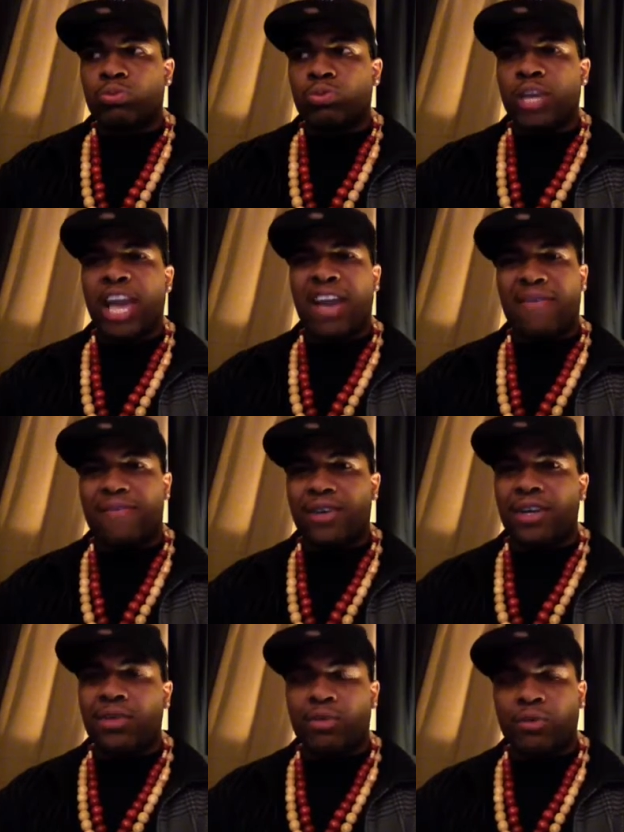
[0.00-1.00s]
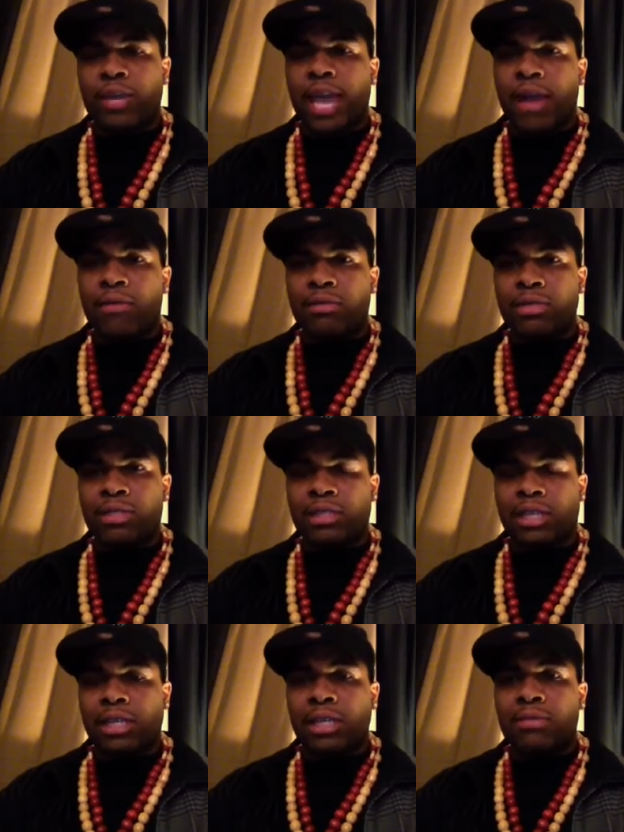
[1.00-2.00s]
we have fun when we out in
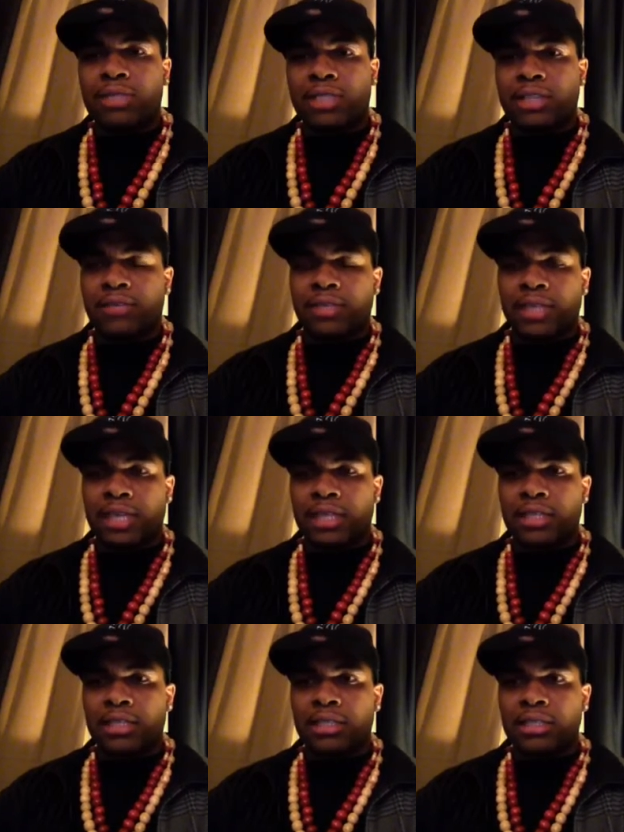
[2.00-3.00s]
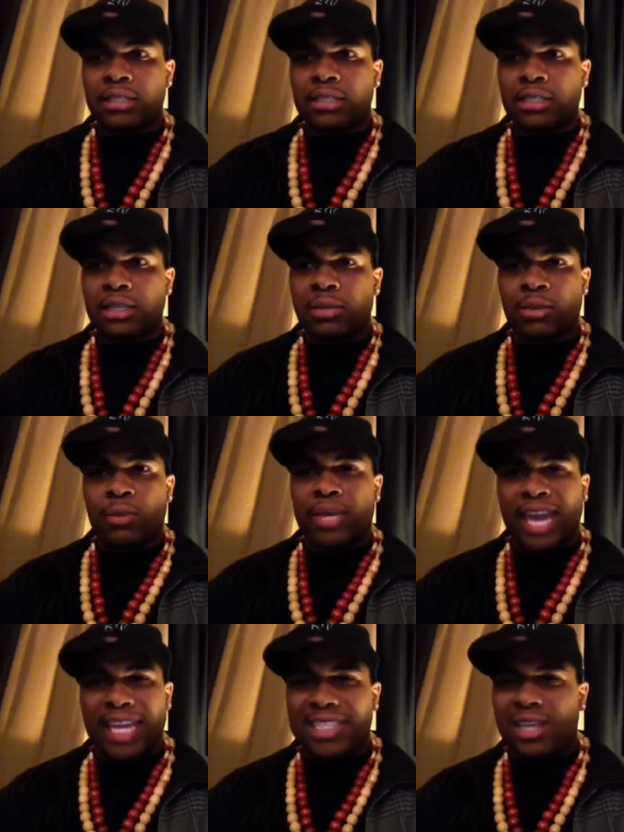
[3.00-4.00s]
clubs and stuff together, but we
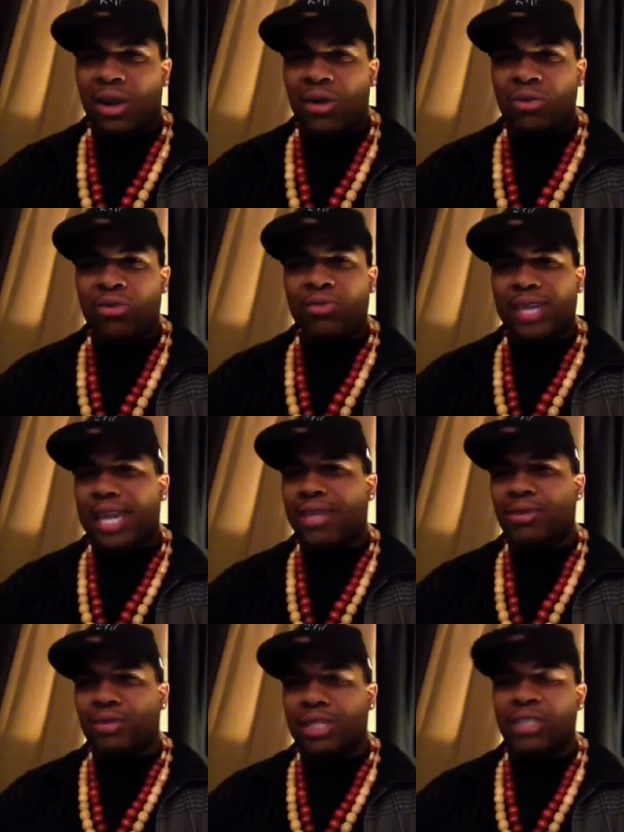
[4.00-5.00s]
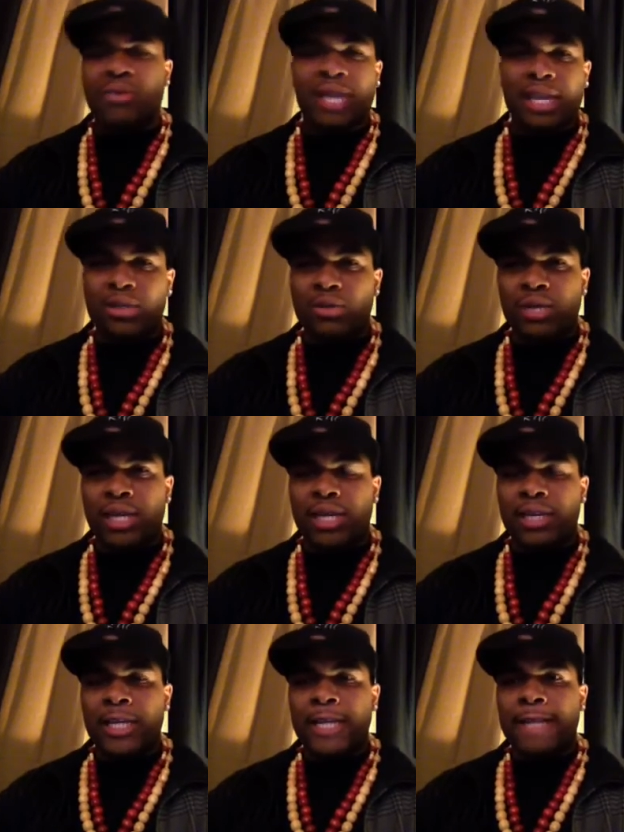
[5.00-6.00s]
can't talk. We can't do this. We can't do
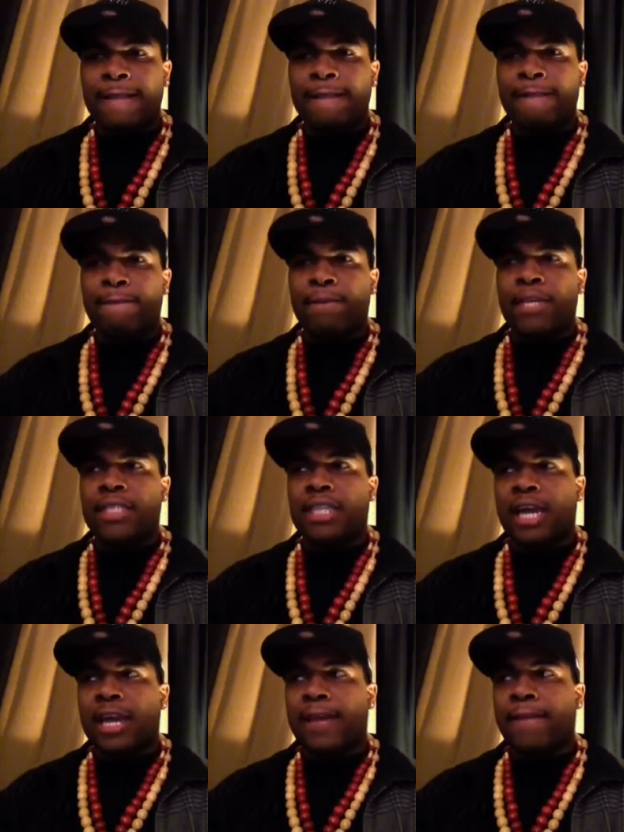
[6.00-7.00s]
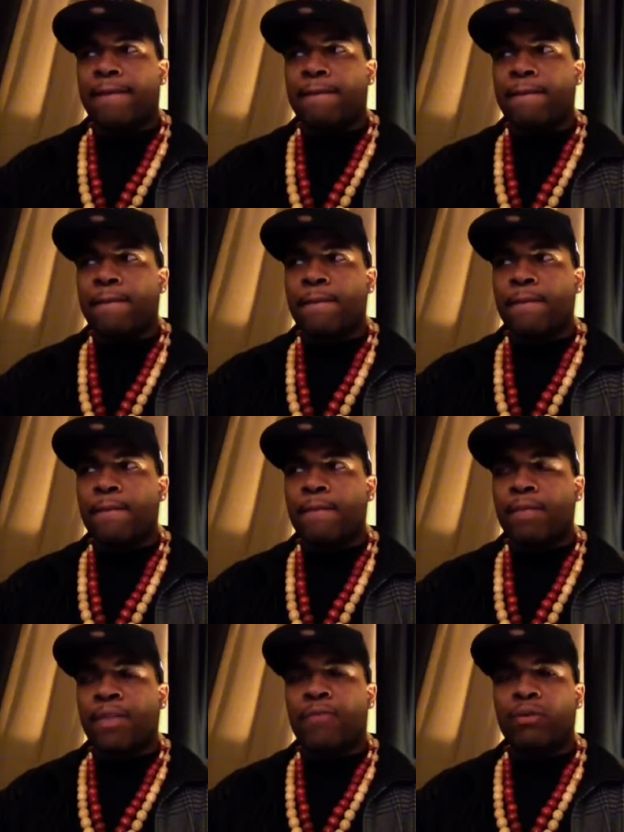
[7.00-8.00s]
that. It's like
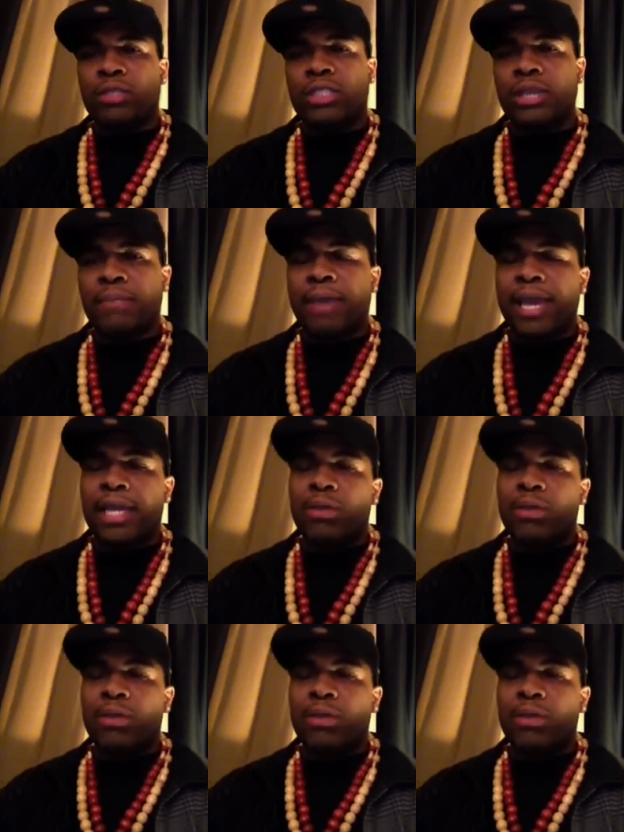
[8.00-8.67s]
if you sit back